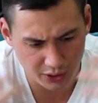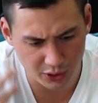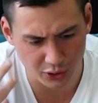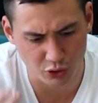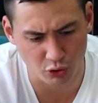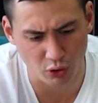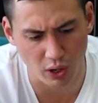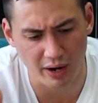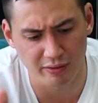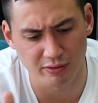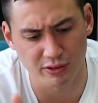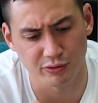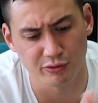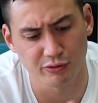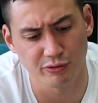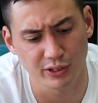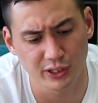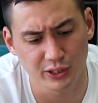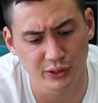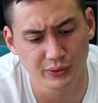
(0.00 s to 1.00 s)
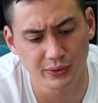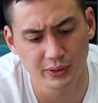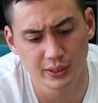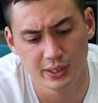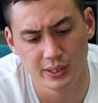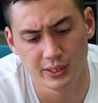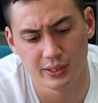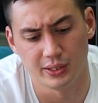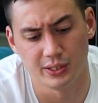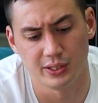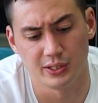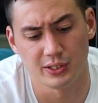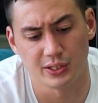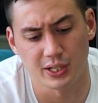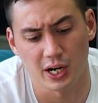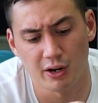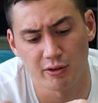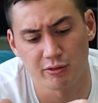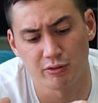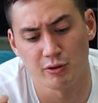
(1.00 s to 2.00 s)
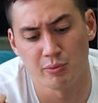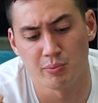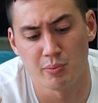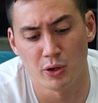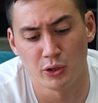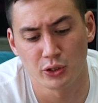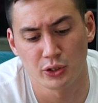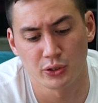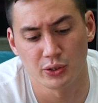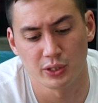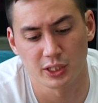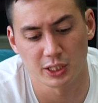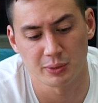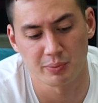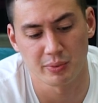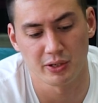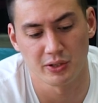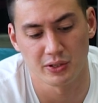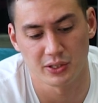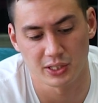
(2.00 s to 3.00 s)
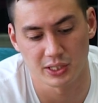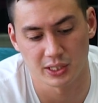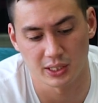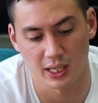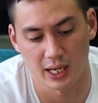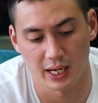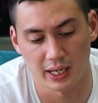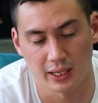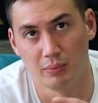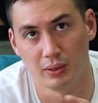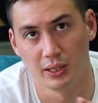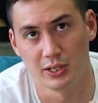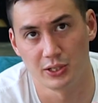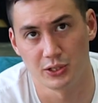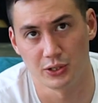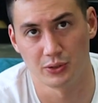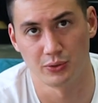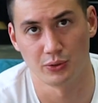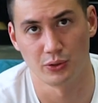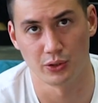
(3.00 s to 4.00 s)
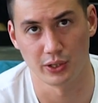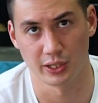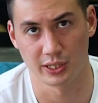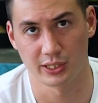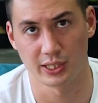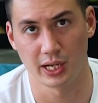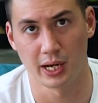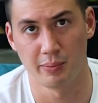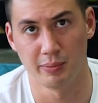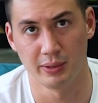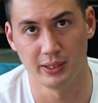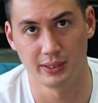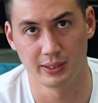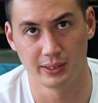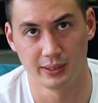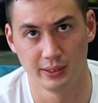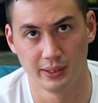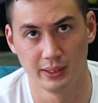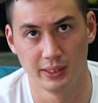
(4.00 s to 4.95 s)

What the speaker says: The drive to feel, the desire for emotional experiences like pleasure or excitement,